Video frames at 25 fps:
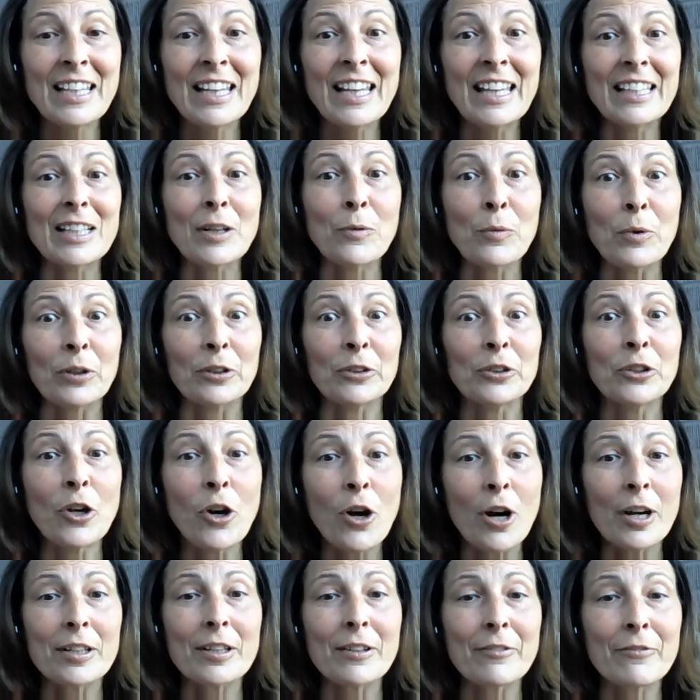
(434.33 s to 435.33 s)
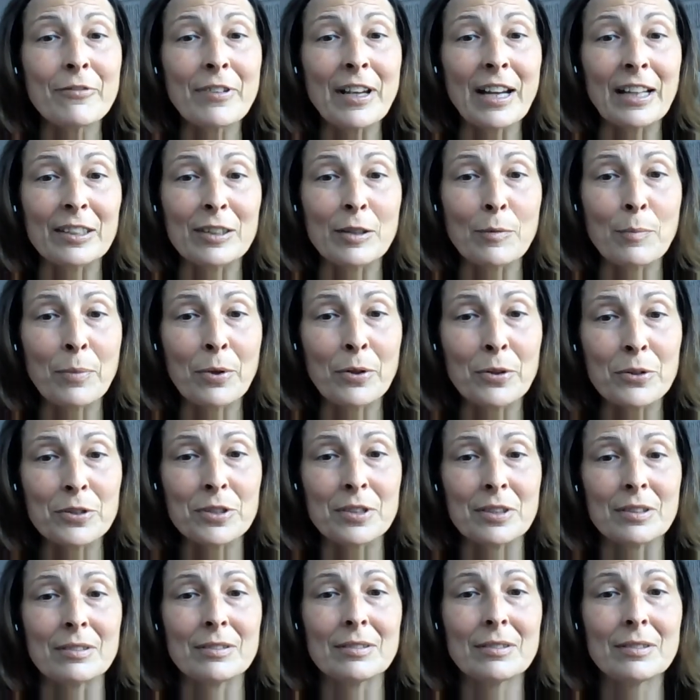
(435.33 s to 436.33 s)
and it will not affect the
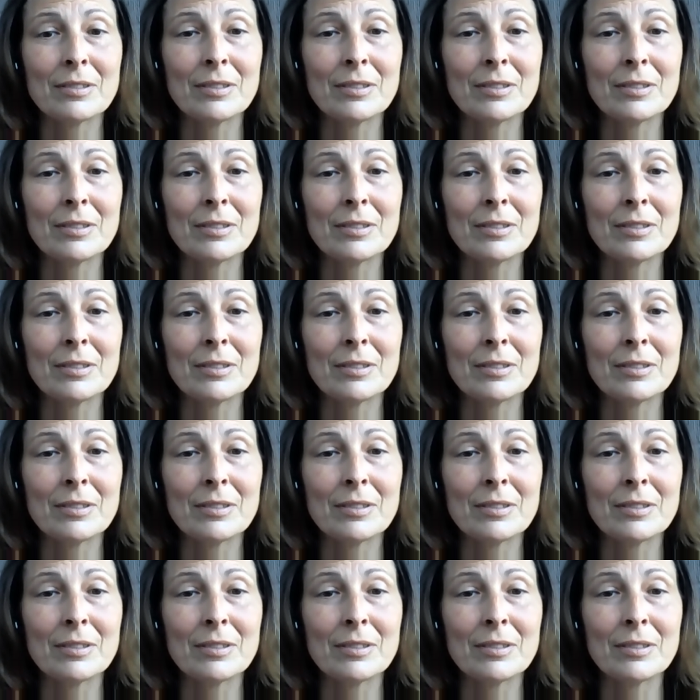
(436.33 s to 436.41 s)
person,